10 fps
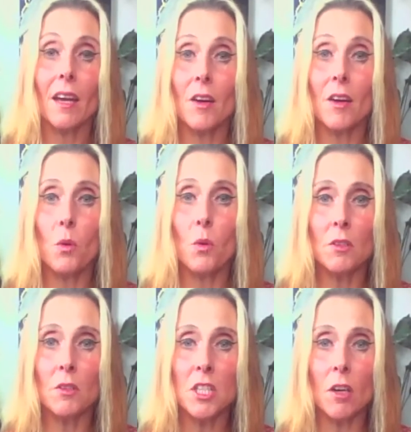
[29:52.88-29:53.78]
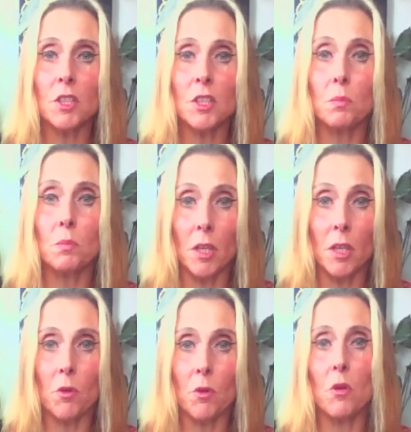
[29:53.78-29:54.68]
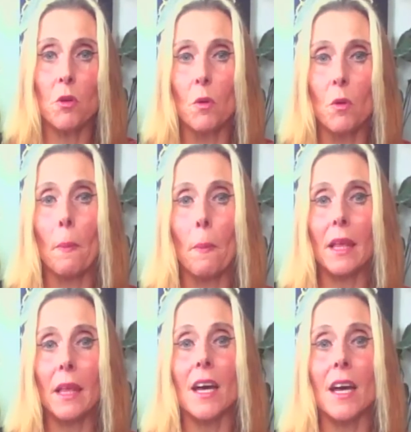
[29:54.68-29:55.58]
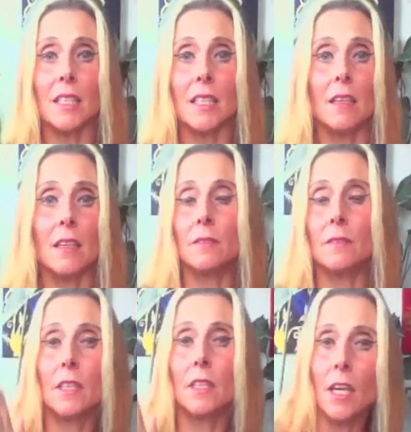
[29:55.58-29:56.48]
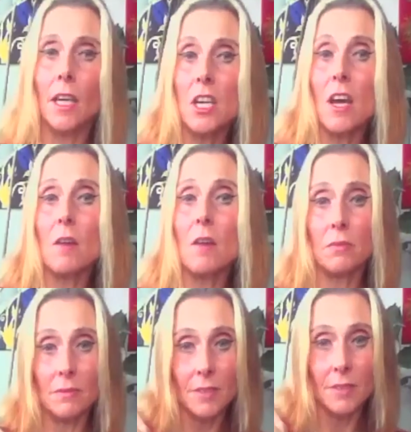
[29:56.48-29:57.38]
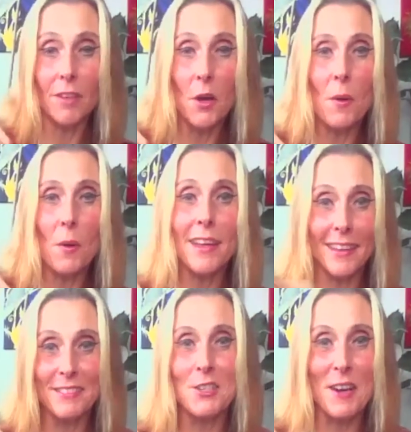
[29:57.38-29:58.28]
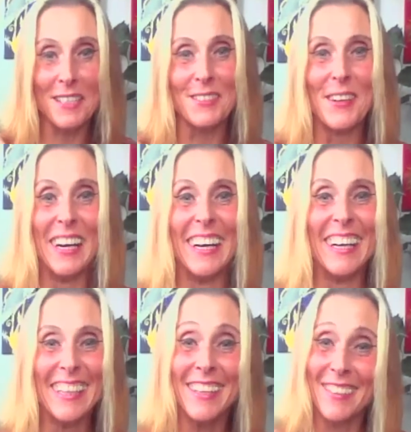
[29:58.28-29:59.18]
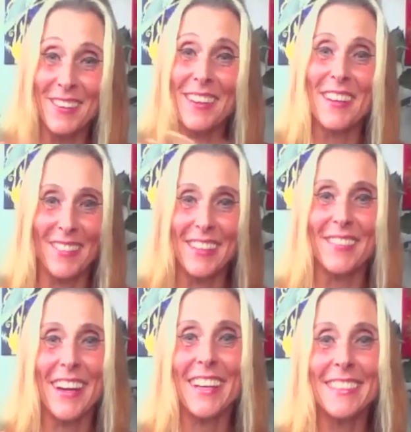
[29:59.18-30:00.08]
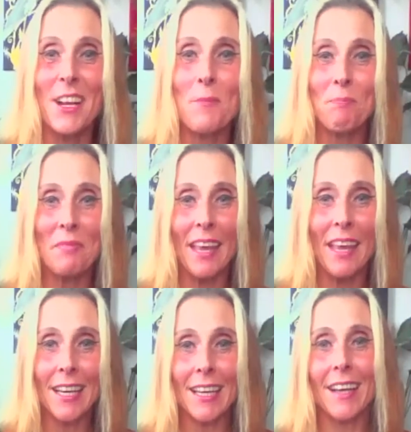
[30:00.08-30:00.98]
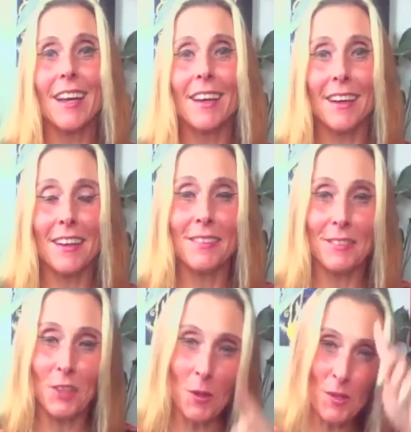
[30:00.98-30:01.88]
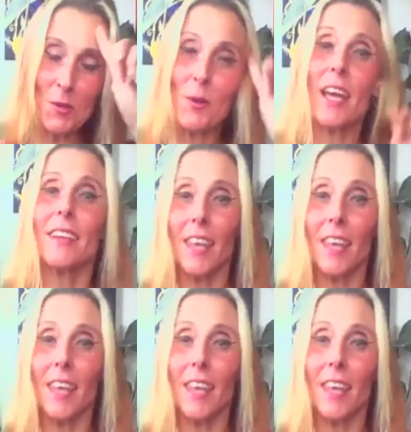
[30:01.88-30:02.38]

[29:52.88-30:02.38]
When you talk to people who got ketchup, I try to, you know what I mean, right? Those who got